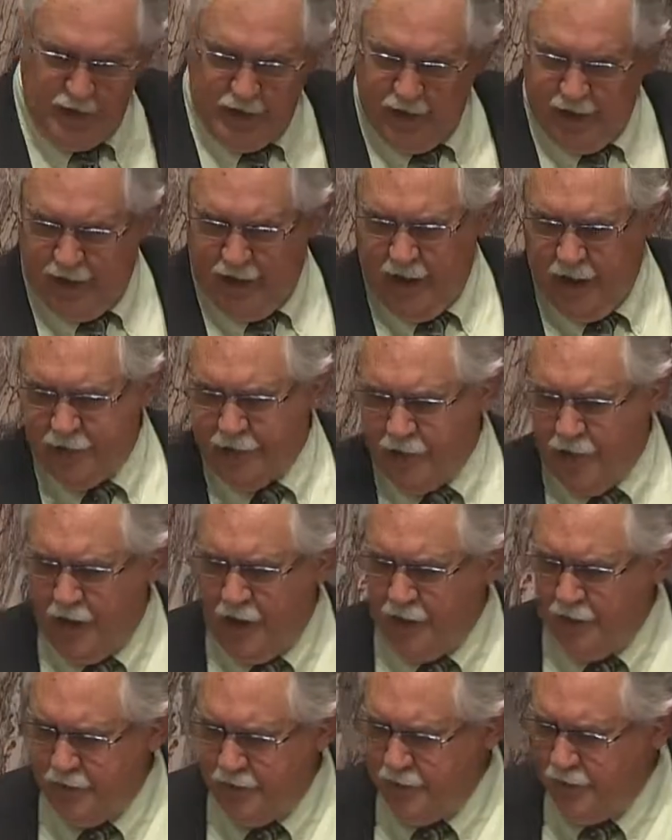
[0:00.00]
And I
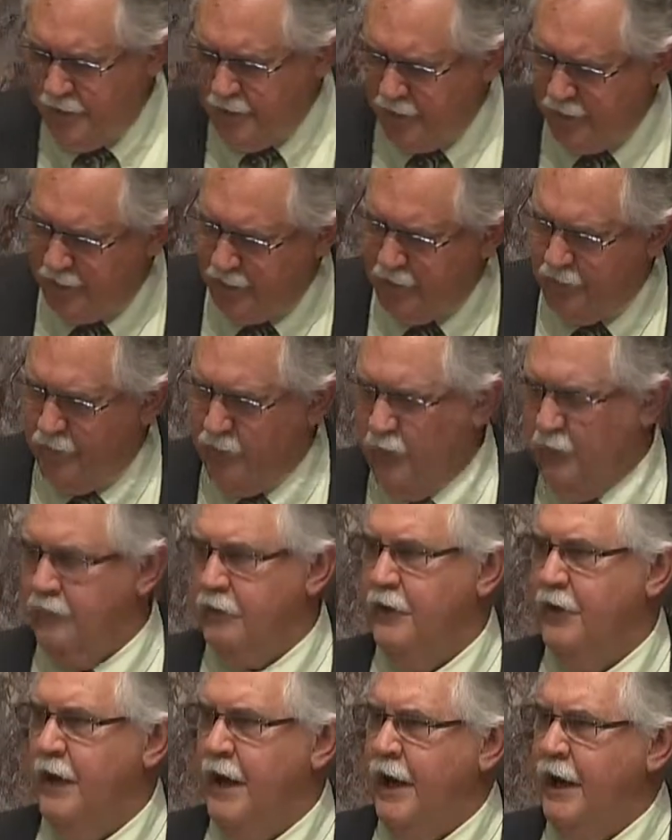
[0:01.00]
thought,
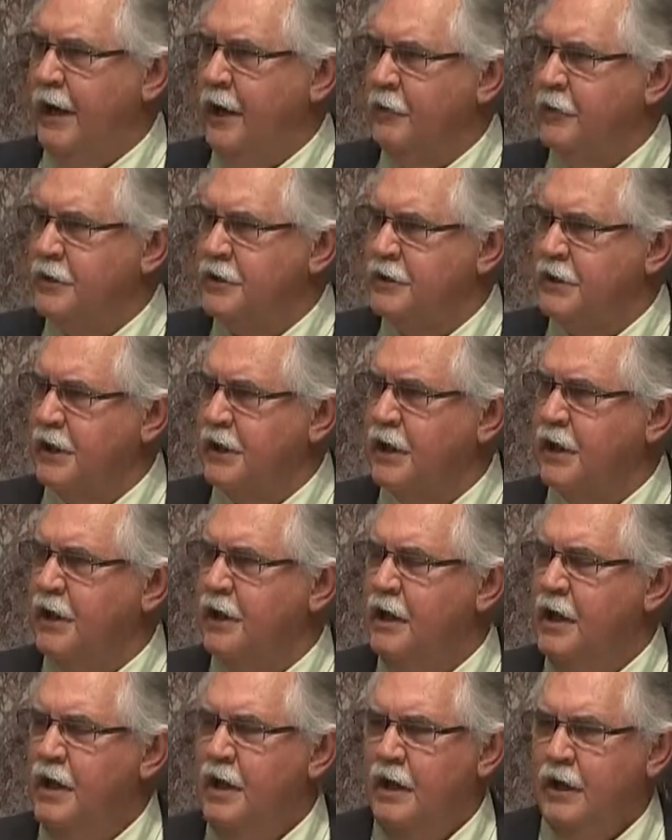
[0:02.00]
overnight I was thinking,
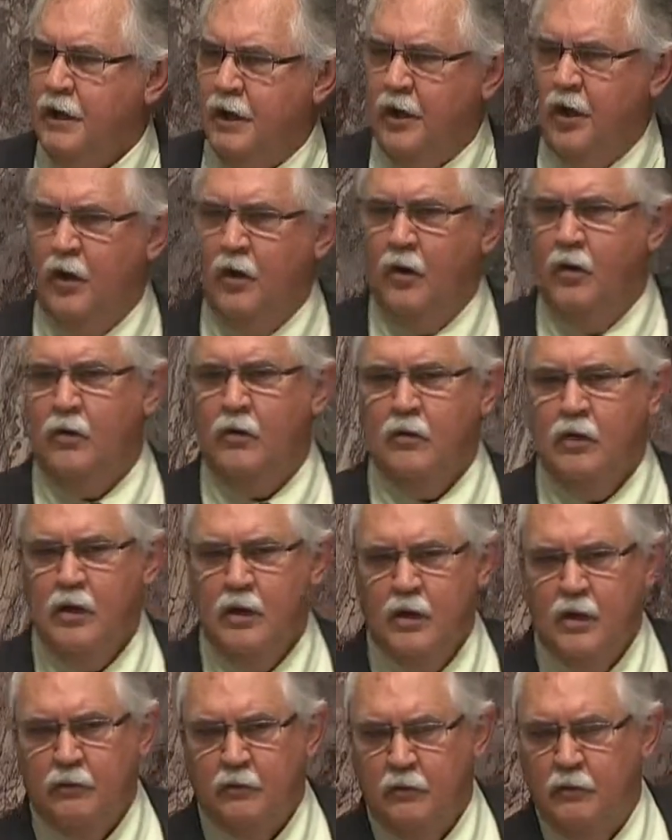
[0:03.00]
you know,
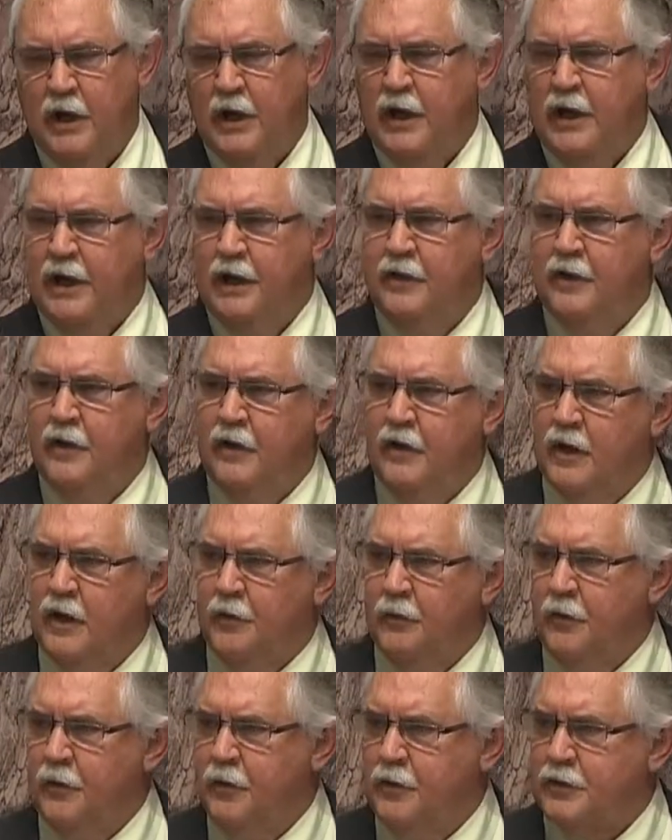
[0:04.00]
really the
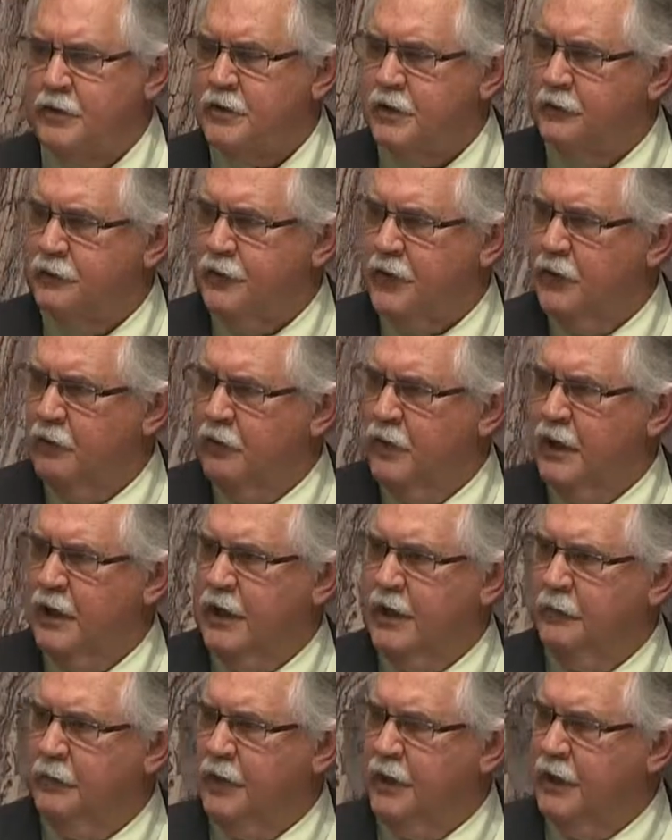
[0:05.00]
Liberals, if they
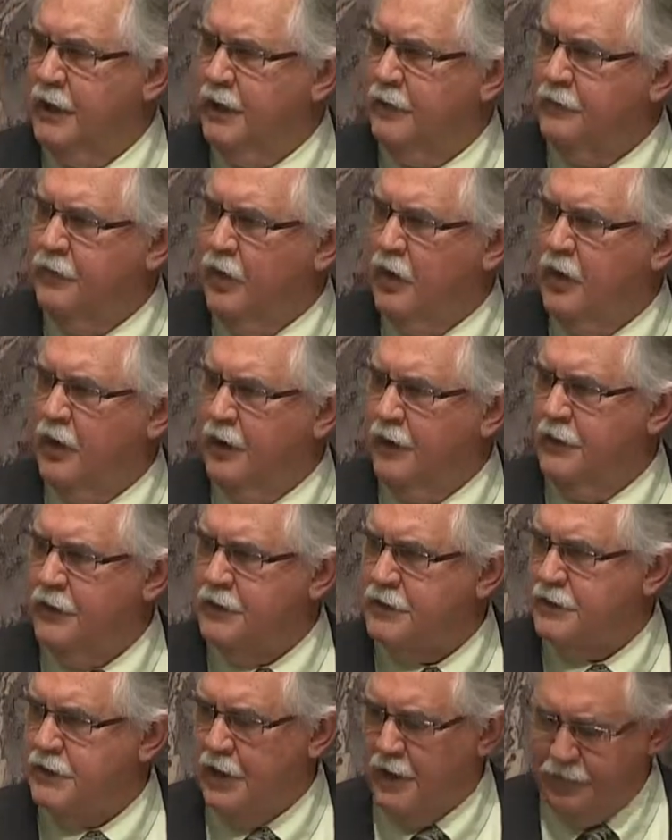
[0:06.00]
really believed all of this
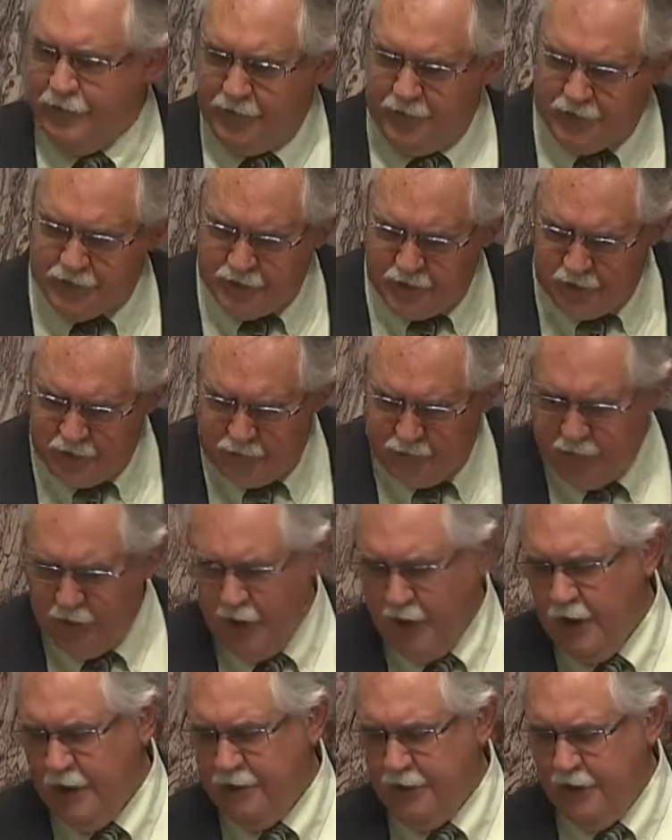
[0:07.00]
stuff, they should have
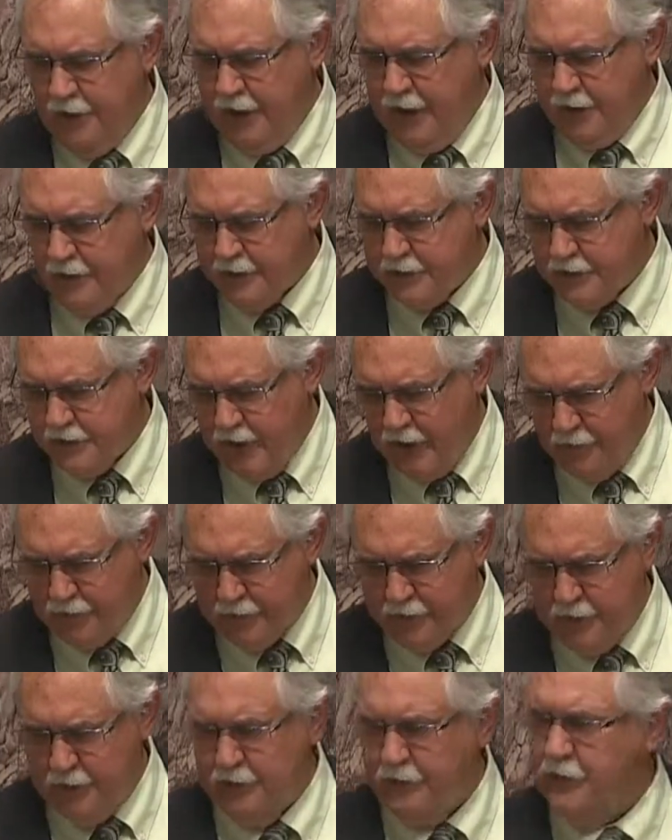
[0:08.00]
gone the next step
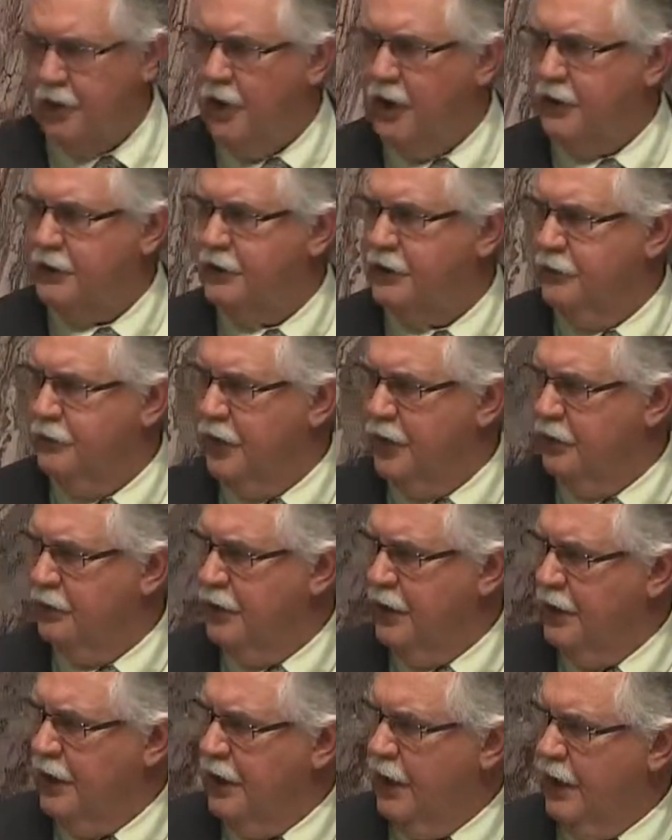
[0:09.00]
and talked
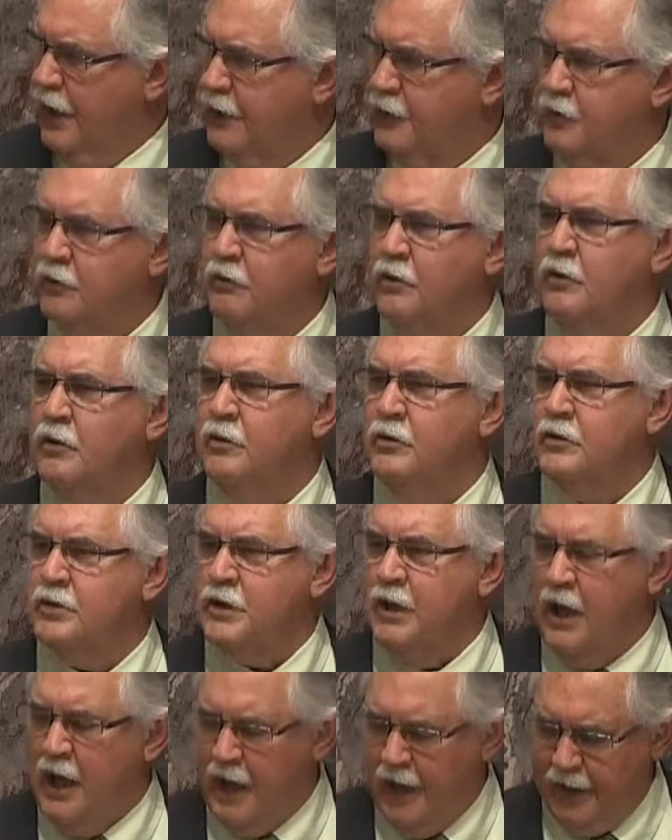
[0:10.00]
about a cruise
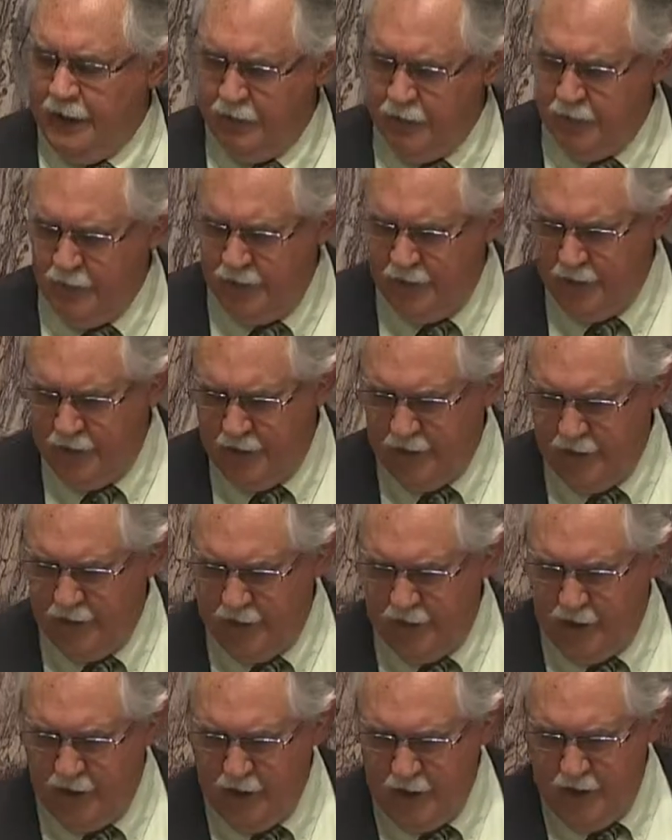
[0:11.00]
line, where
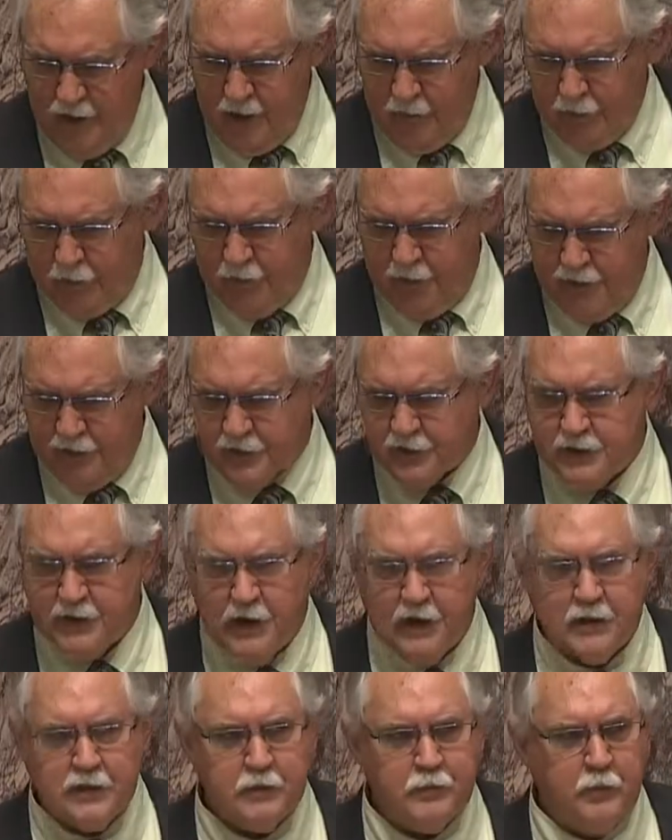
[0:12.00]
the
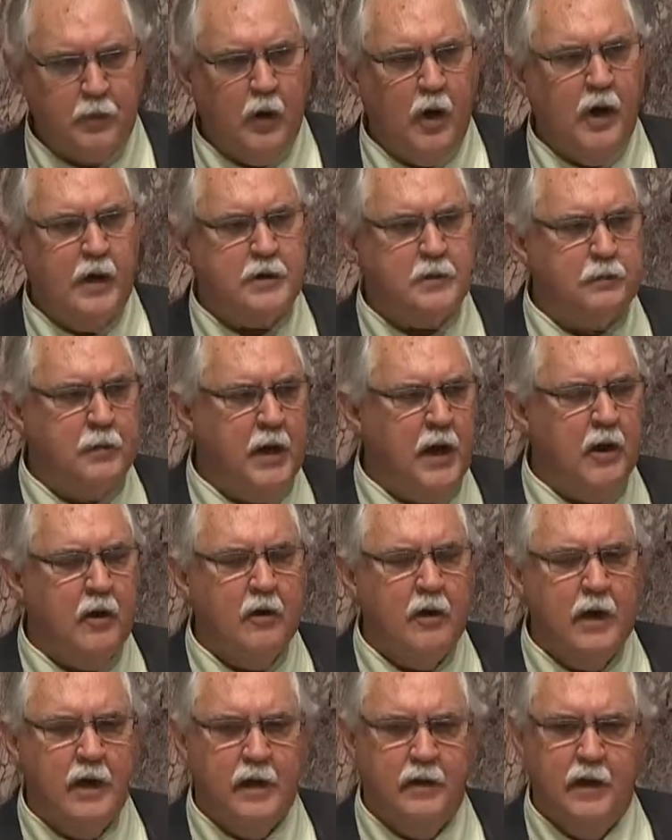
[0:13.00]
Princess
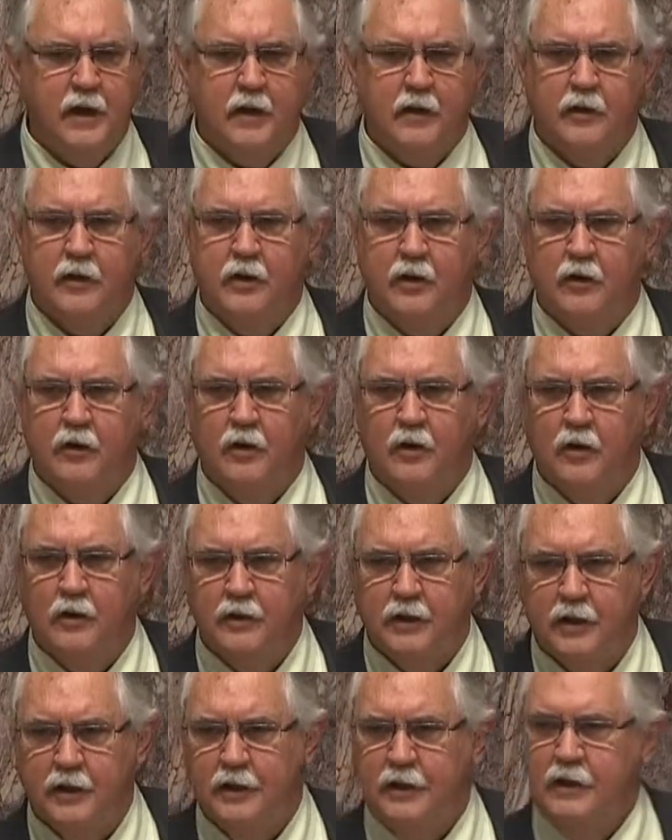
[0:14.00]
Prosperity, they could have called it.